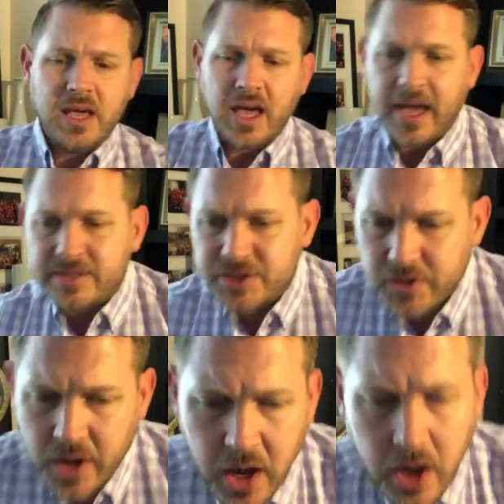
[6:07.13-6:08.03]
And
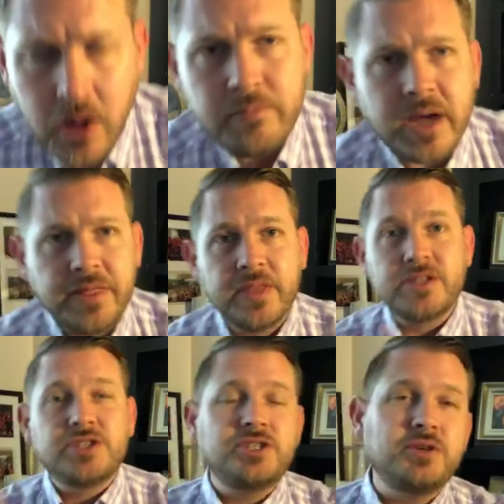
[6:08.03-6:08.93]
so all month in
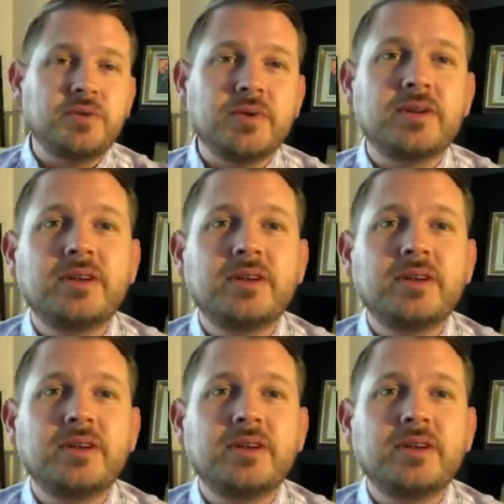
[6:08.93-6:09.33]
June,